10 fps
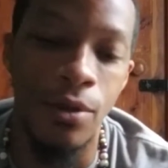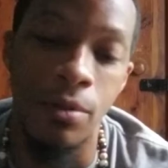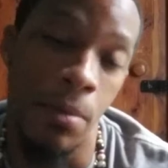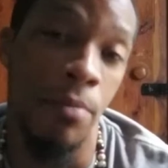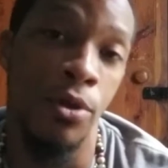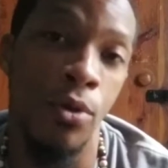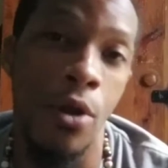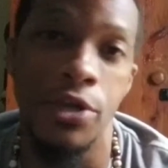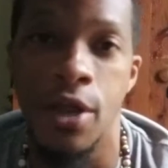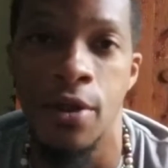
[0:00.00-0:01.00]
maybe you are
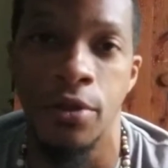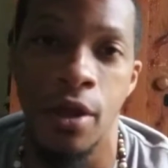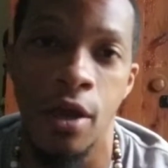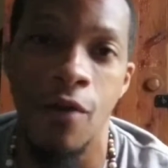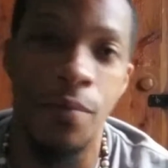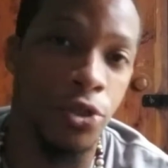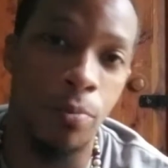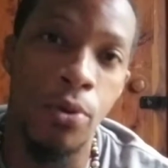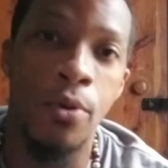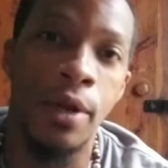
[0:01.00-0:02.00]
tearing their head off, but you're
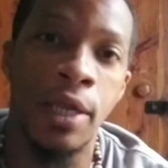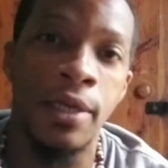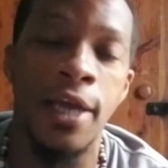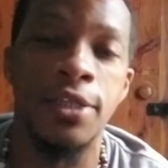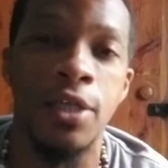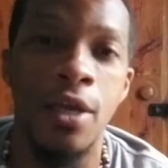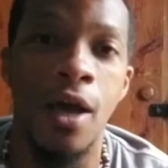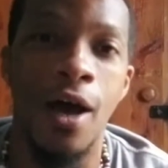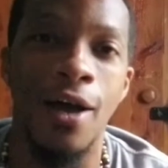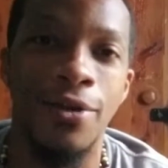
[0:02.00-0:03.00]
pouring nice,
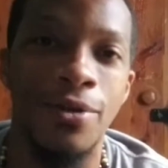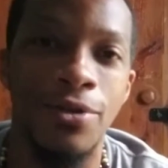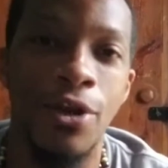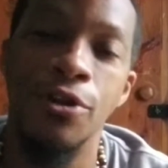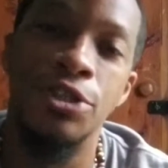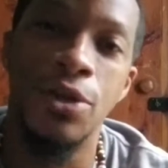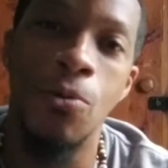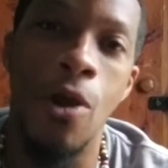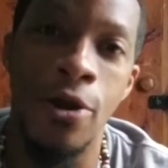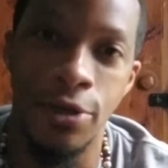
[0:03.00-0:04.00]
nourishing
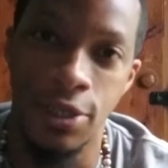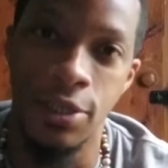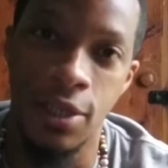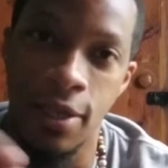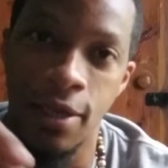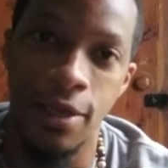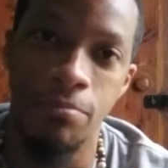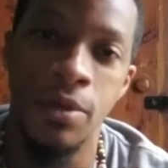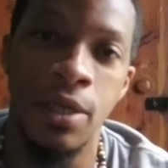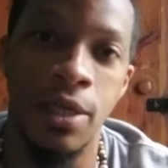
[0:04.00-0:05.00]
waters into
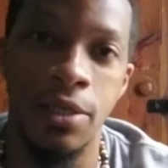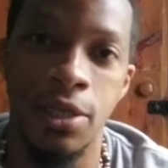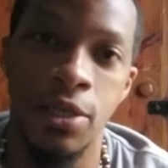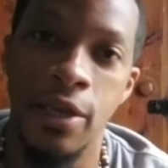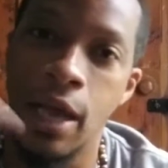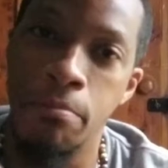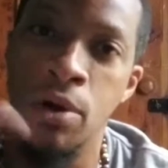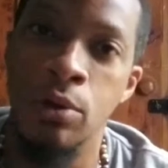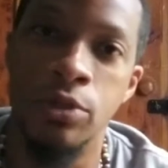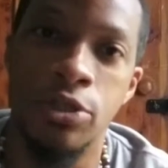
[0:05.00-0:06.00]
the neck
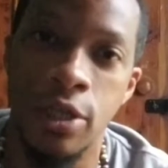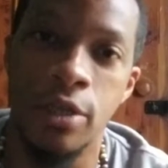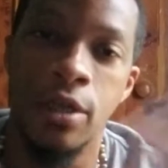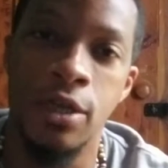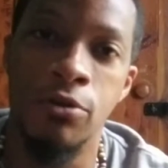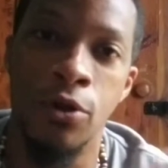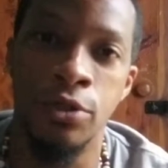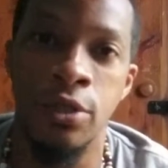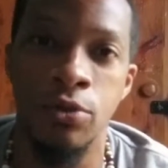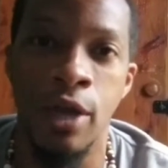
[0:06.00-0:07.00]
bone so that it grows
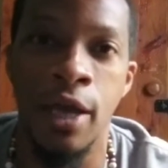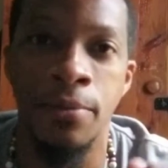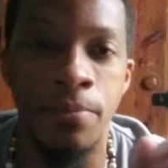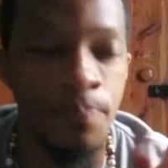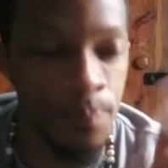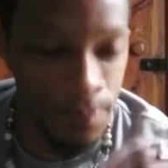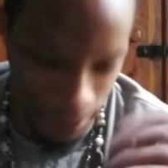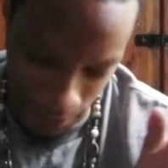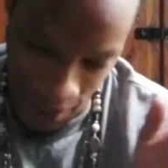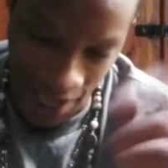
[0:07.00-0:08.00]
a new head.
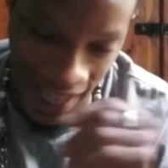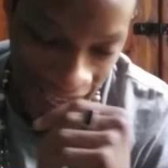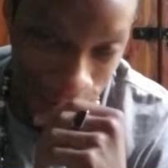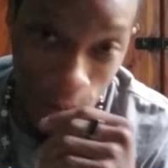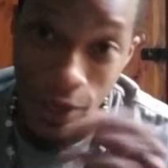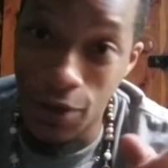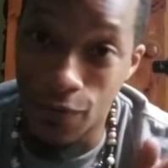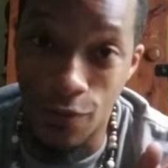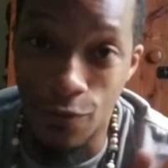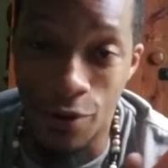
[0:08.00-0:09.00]
And that's
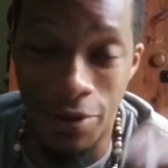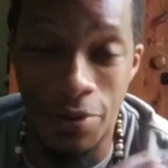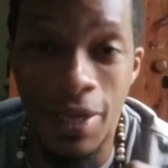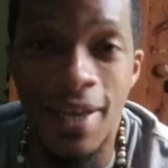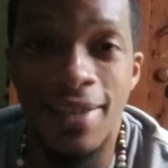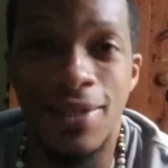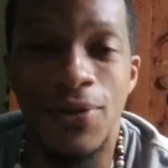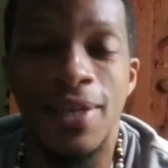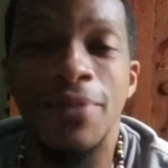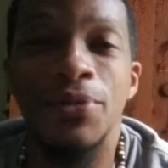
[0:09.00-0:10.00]
wonderful for you. So
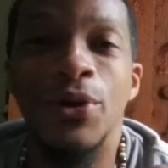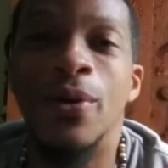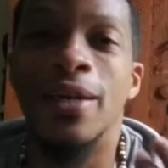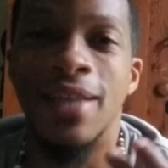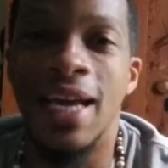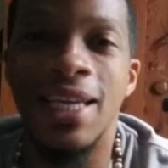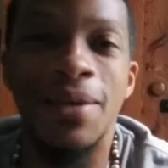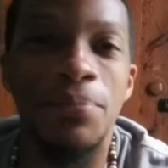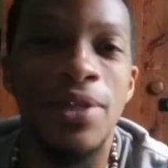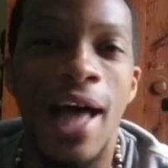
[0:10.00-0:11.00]
keep doing that.
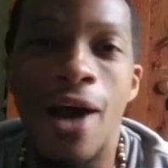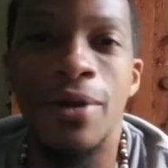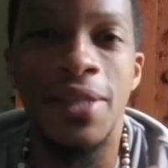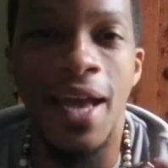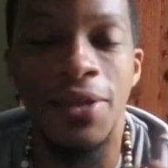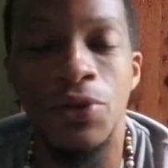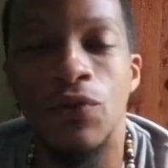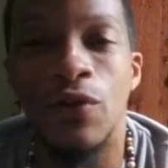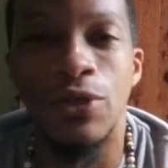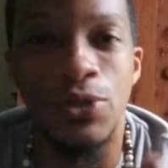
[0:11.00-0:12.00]
Keep allowing that
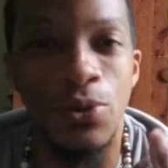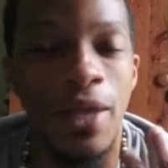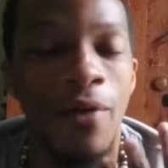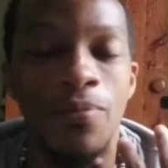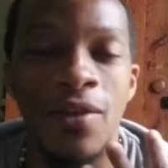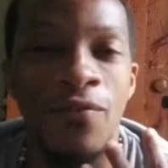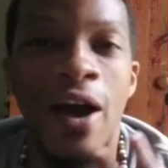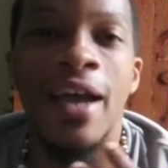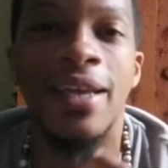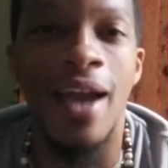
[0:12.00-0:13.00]
universal, that
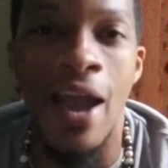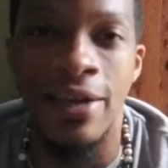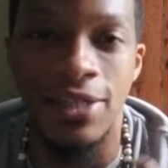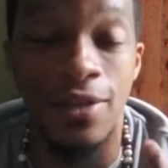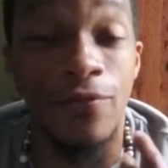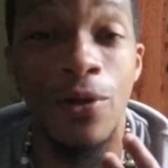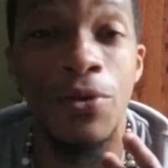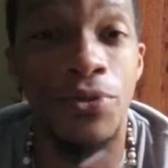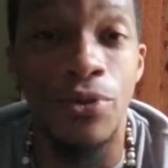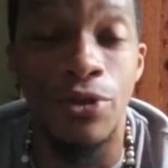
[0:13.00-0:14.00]
divine guidance to flow
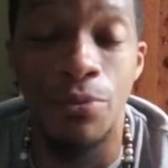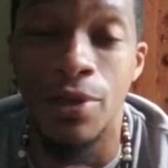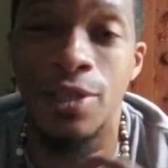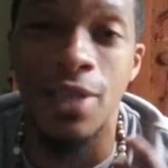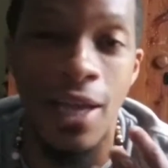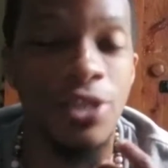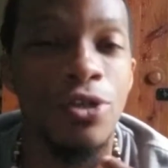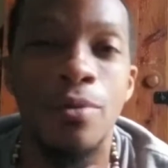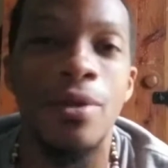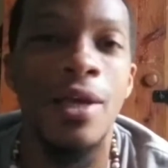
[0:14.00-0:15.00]
through you, because that's your